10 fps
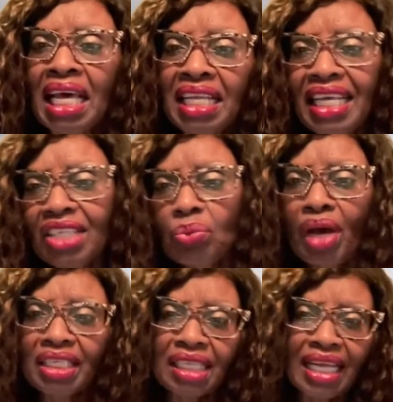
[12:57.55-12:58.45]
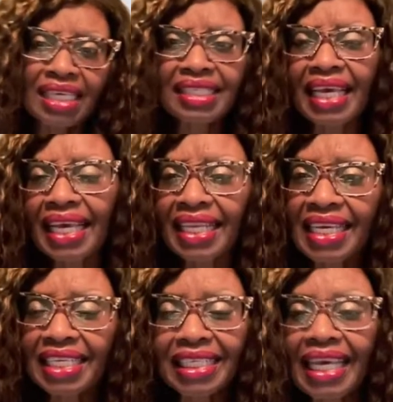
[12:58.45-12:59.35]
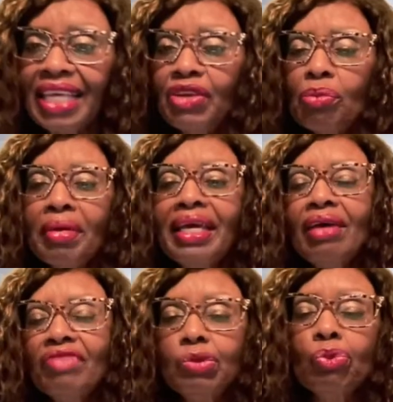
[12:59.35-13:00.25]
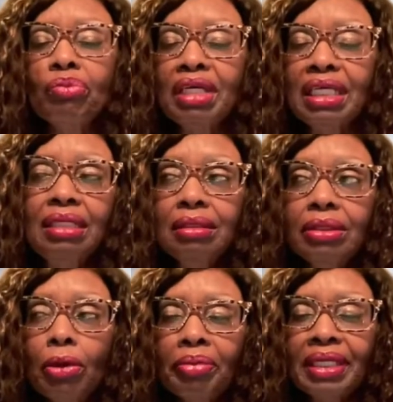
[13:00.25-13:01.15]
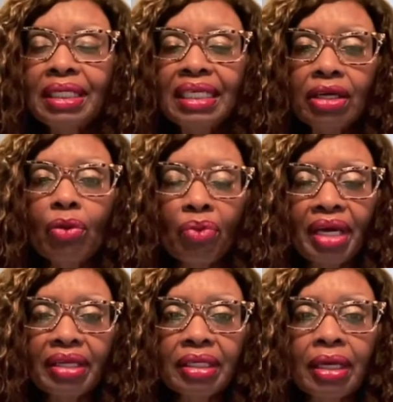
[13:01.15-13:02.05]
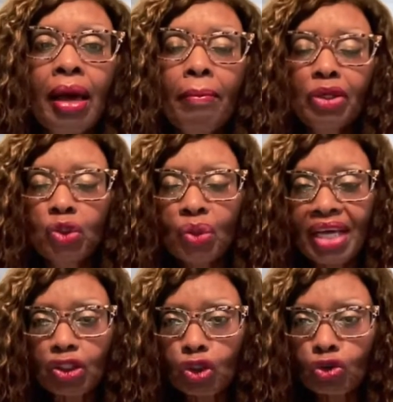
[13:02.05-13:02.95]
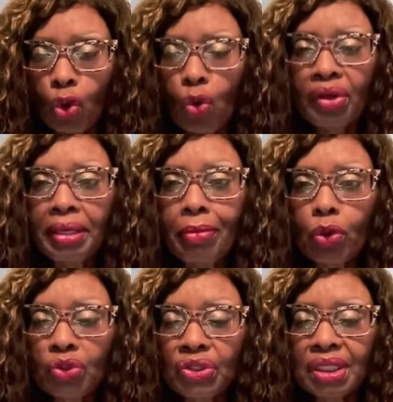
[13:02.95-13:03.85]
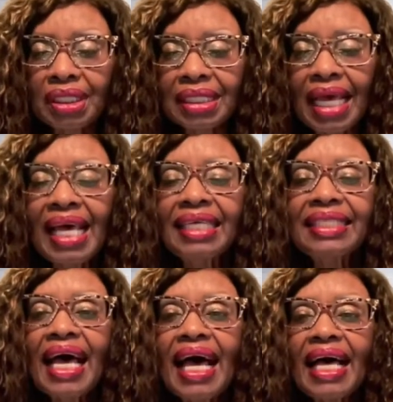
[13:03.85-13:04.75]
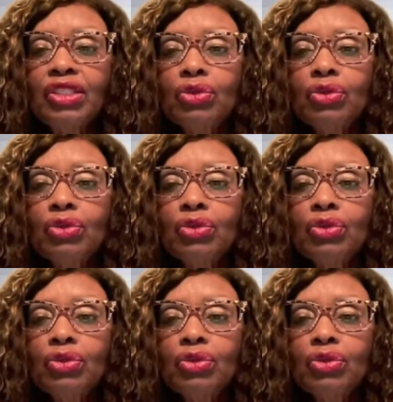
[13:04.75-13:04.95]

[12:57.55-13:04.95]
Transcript: That's why they said this. And you may have interpreted it incorrectly, but you got strong emotions tied to